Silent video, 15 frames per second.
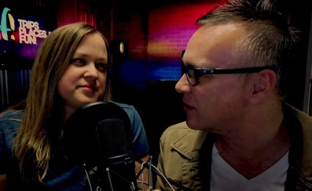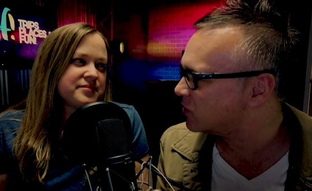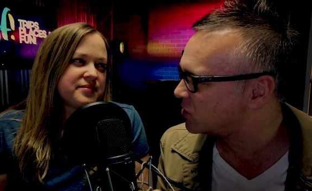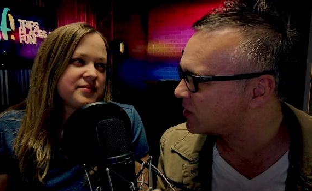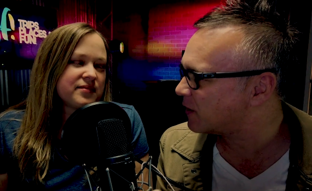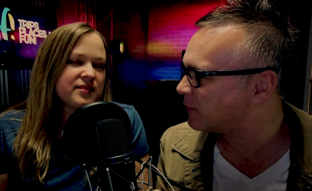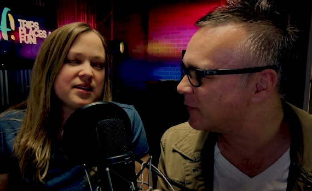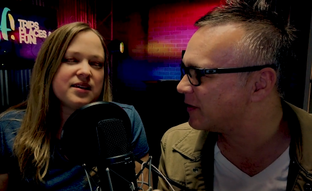Speaker 1: kind of
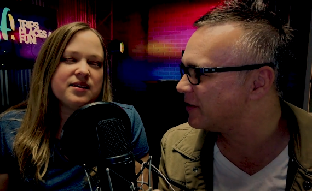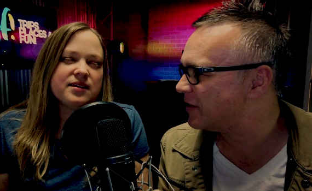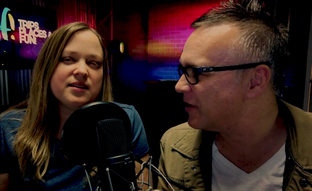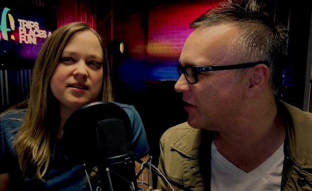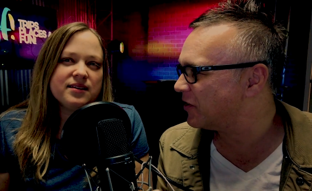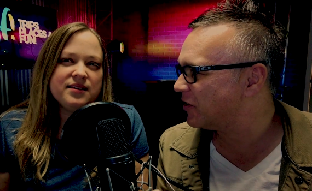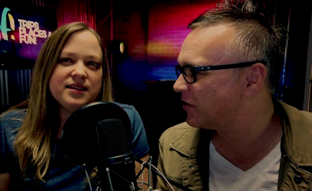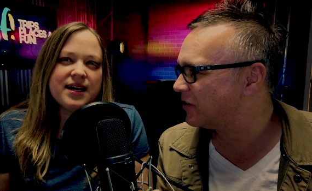stuff in
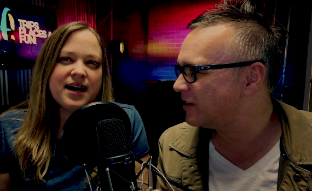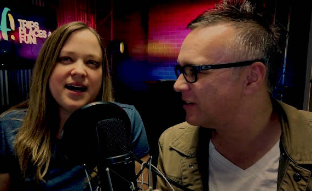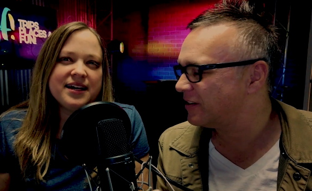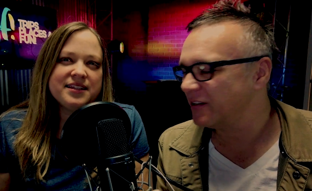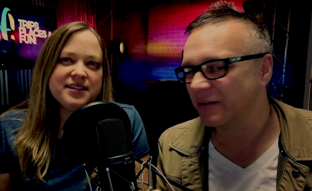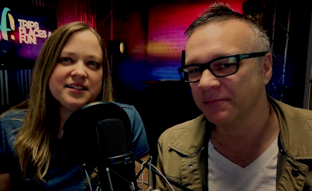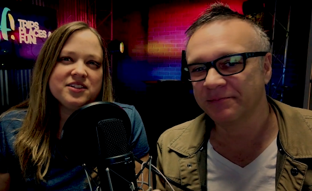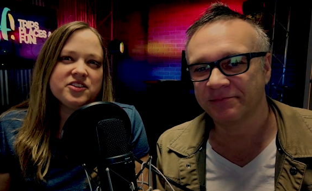there. Yeah,
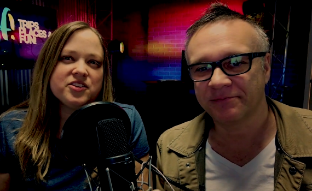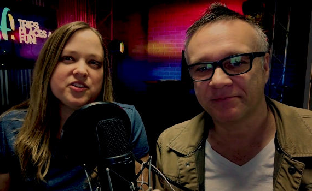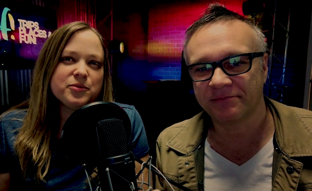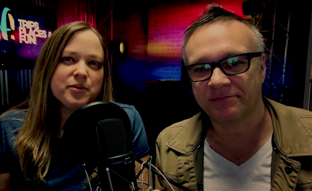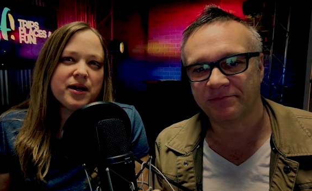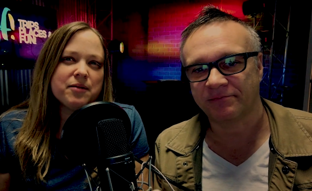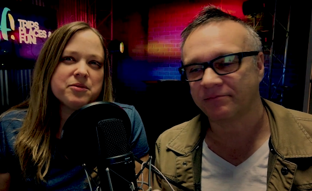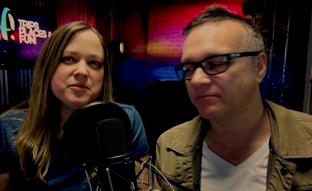I
Speaker 2: think they're
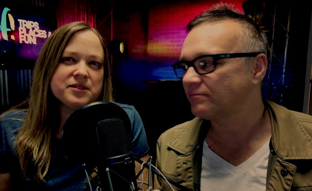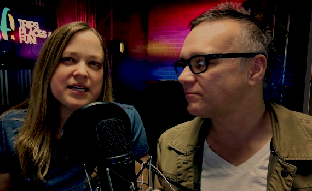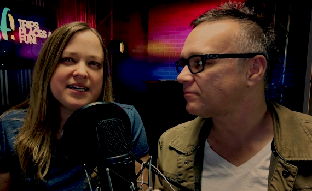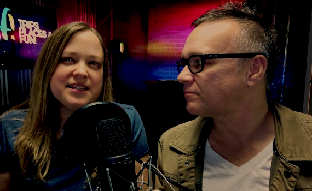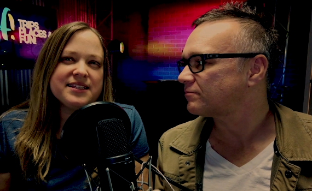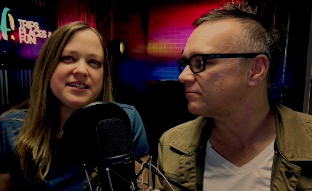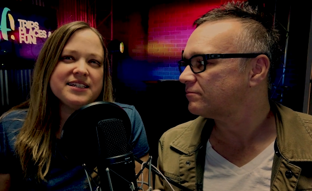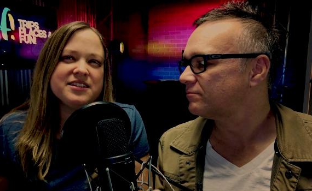probably.
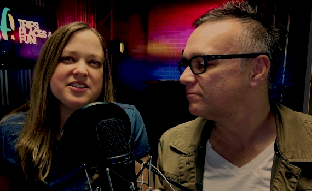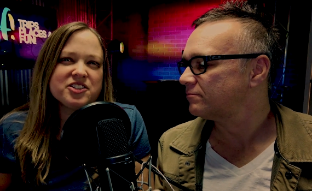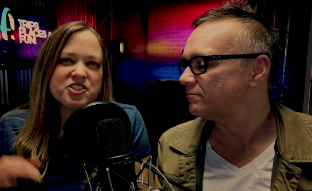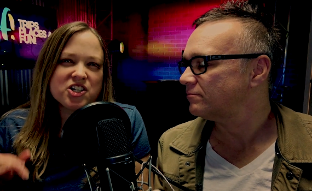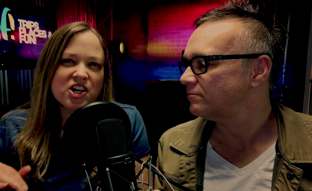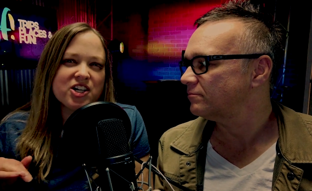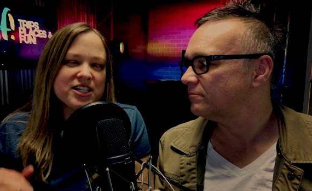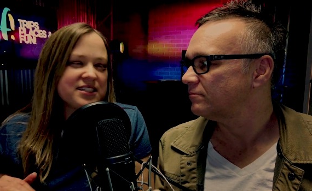I think their
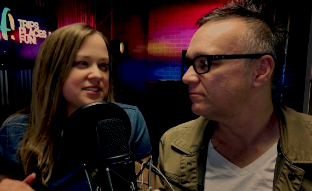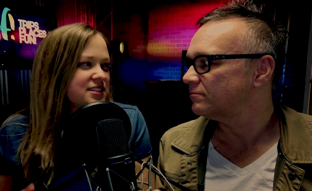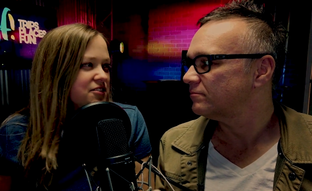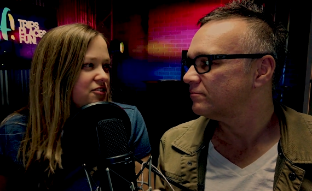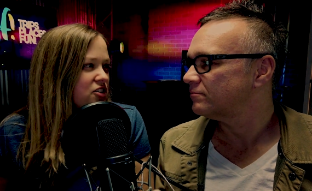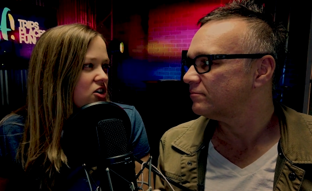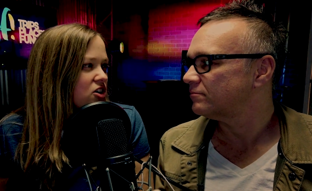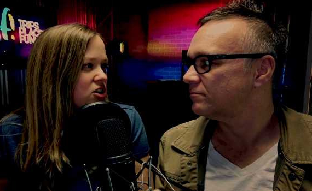target is the
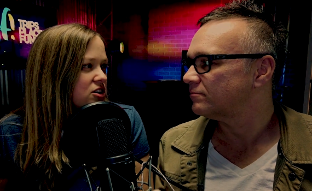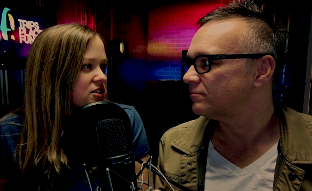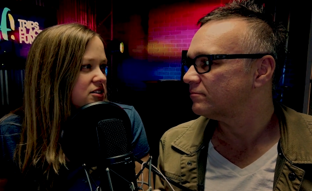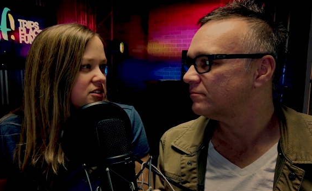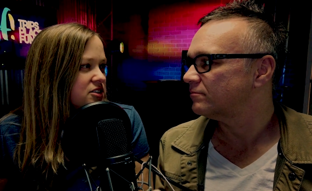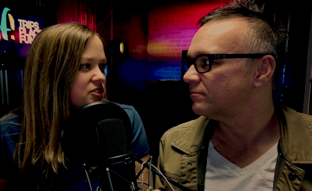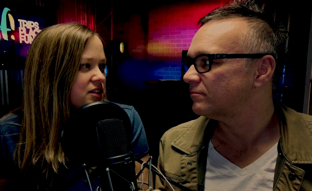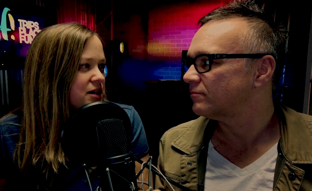fall,
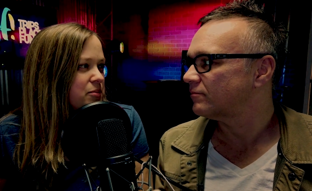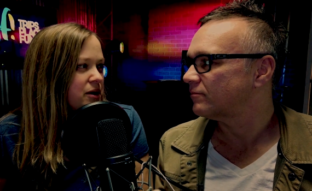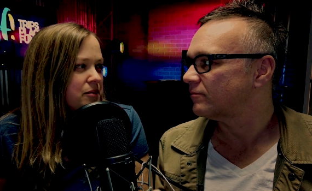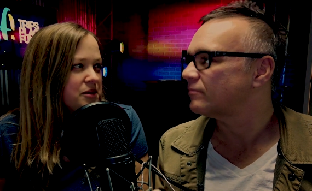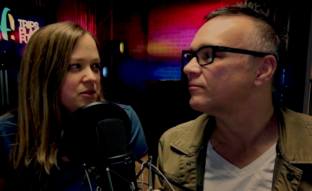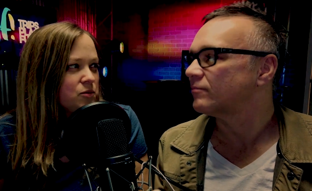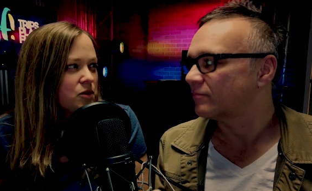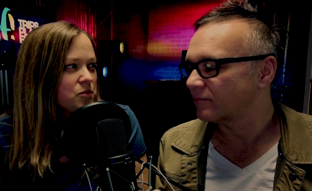so they
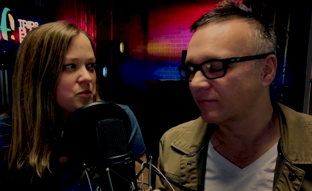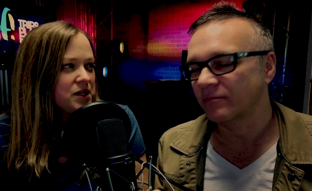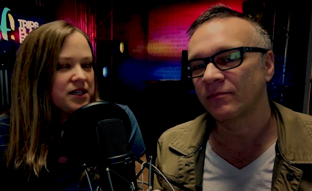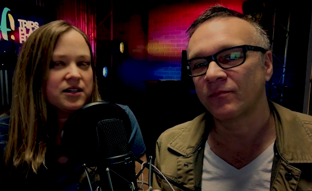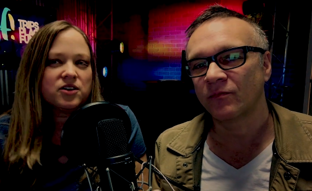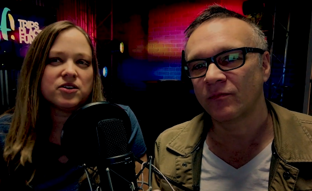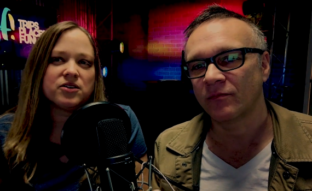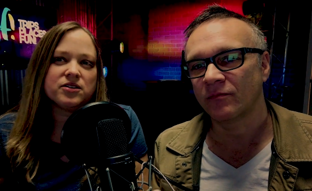probably won't be
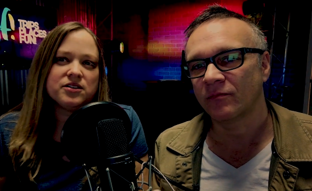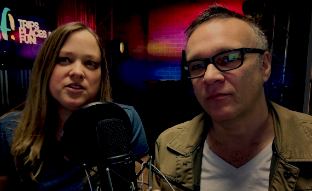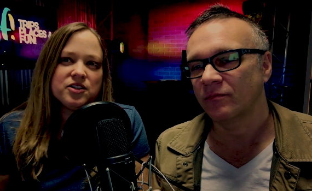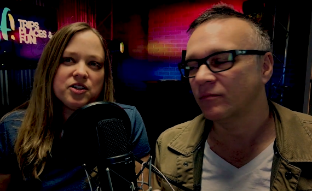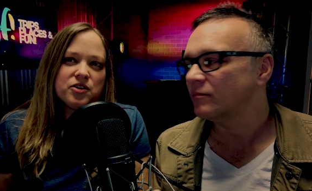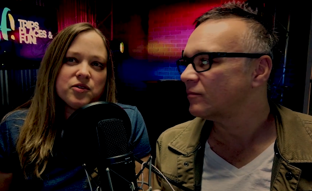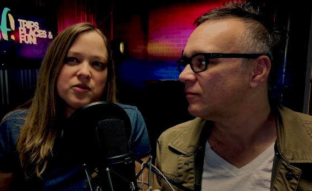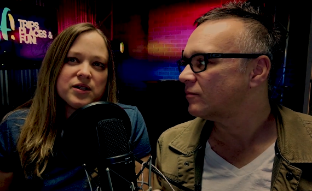here,
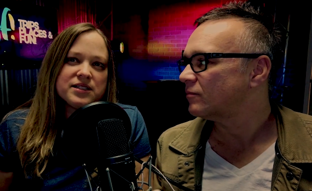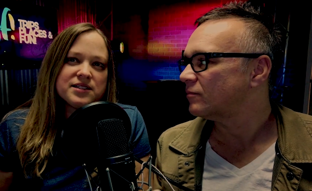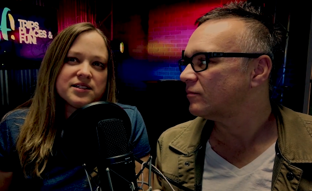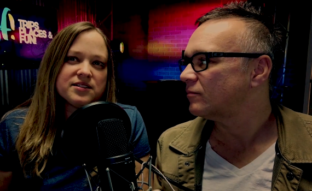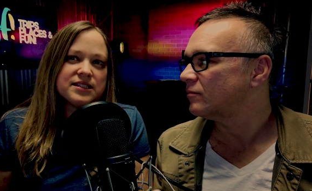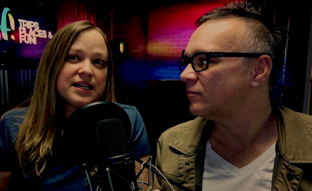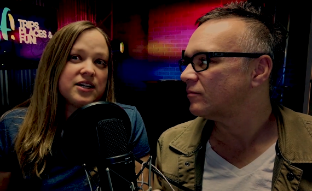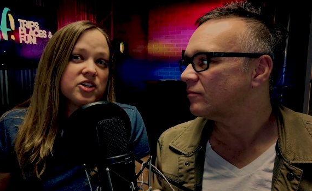you know,
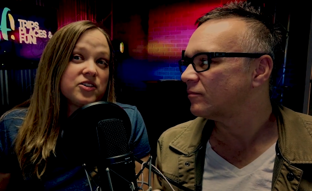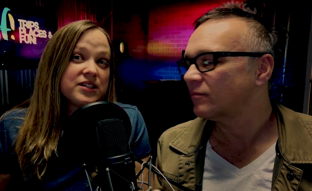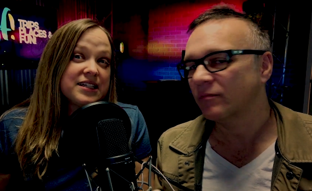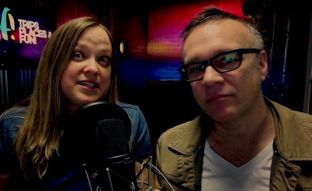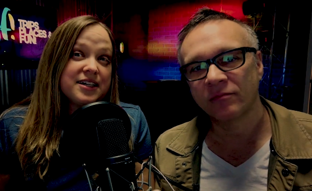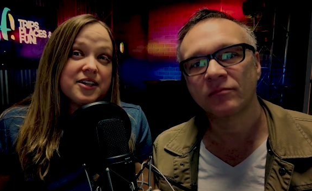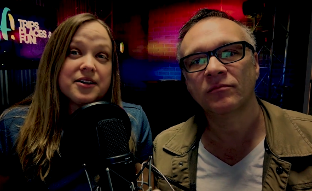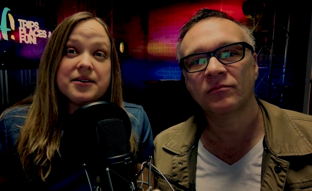until later in
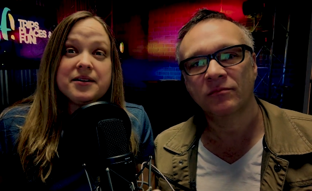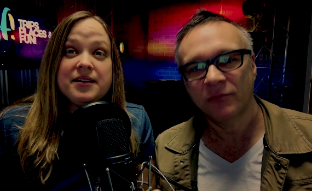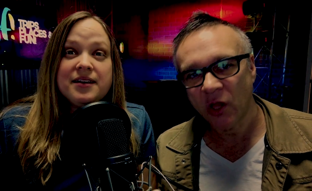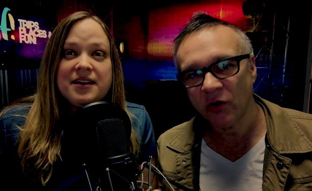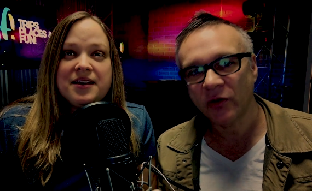the year.